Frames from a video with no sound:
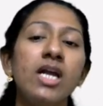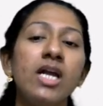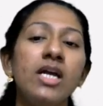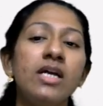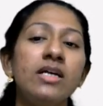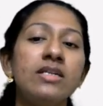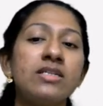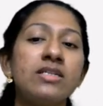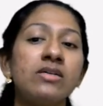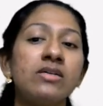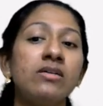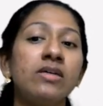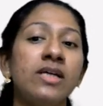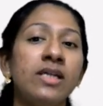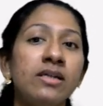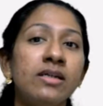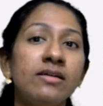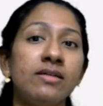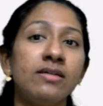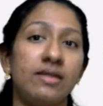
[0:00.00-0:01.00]
so
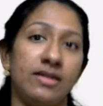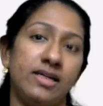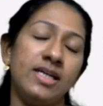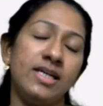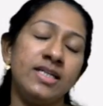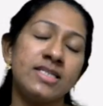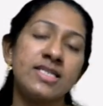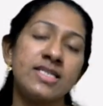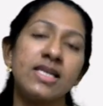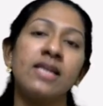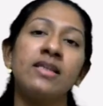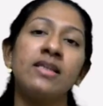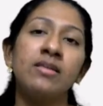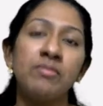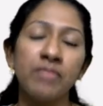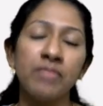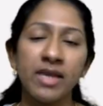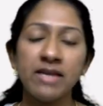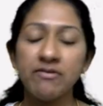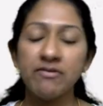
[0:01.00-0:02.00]
here inside
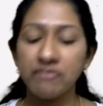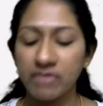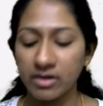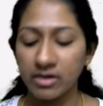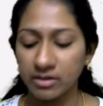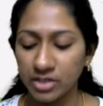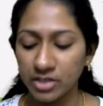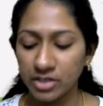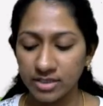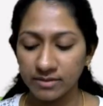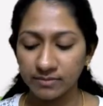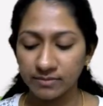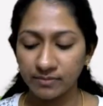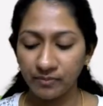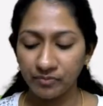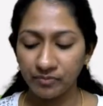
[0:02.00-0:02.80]
the main function